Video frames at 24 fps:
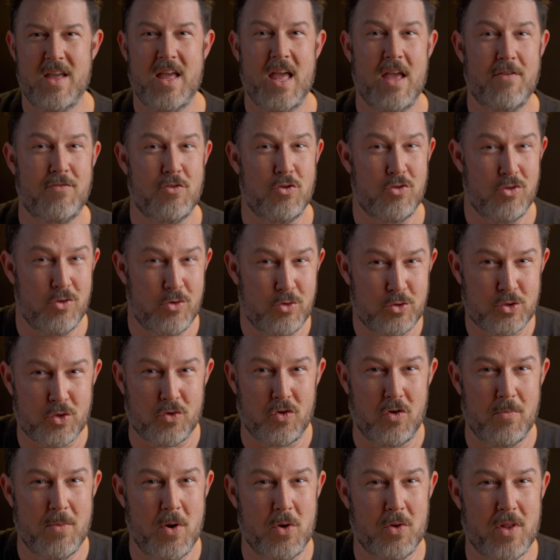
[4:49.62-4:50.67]
If you use the
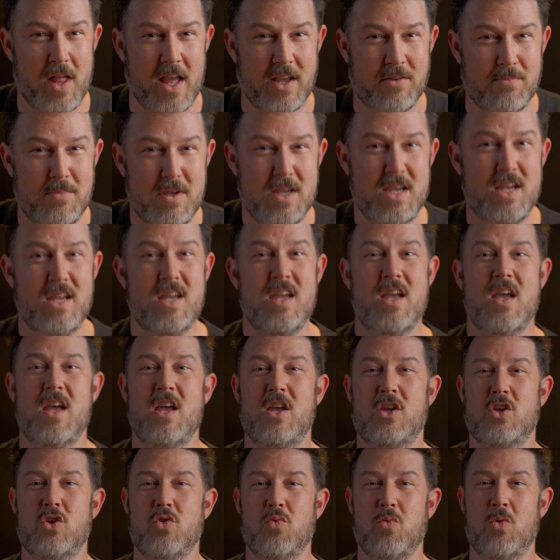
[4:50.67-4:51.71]
remote like me,
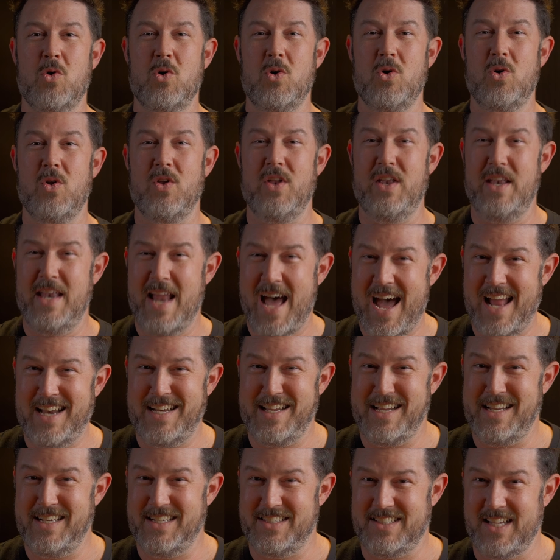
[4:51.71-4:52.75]
you will not
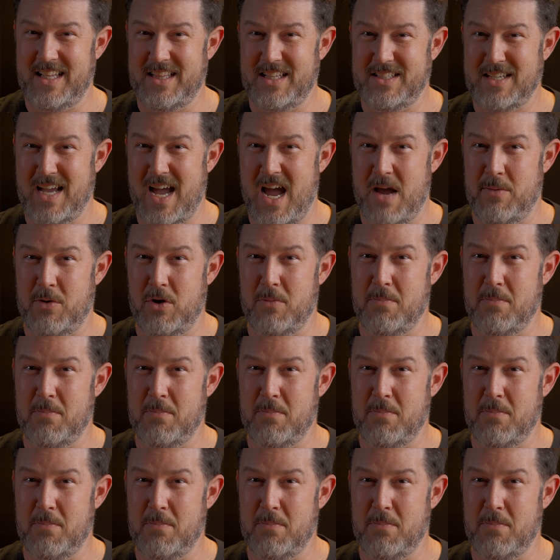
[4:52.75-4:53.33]
need to set the timer,